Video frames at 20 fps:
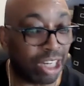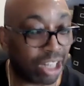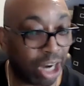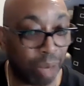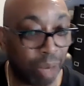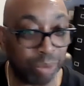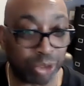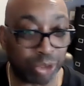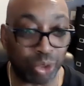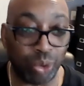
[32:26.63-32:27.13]

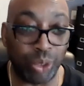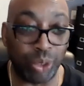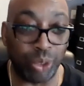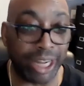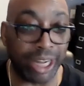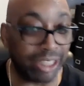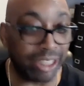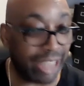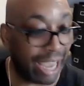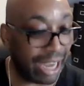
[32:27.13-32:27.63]
come through, and
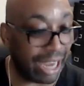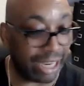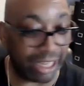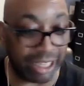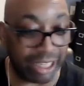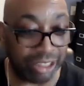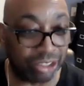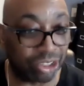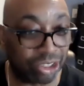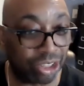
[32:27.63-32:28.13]
then getting
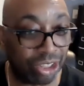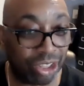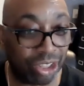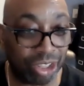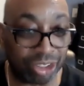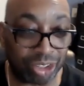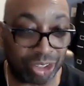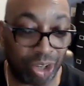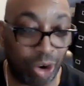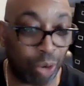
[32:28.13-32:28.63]
into
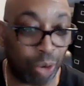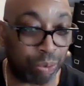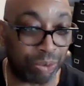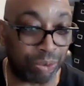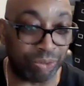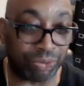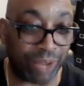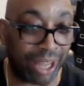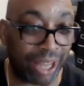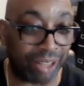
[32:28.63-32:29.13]
the
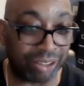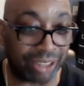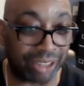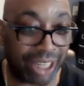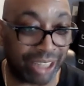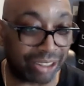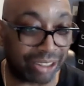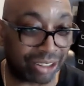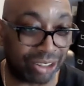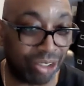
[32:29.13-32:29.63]
Open
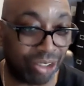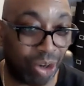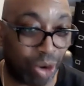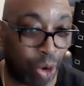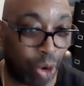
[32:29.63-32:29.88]
Foundation,